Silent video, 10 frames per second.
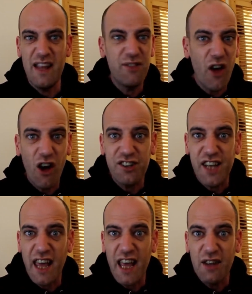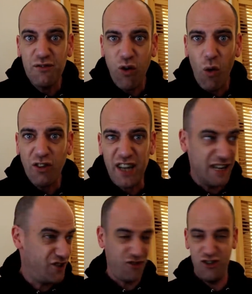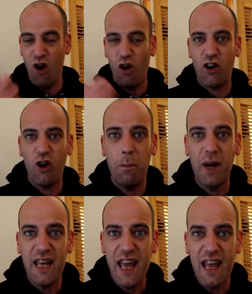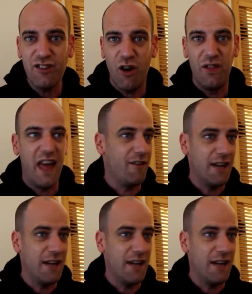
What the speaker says: 38 is 40. Just knock a couple of years on there.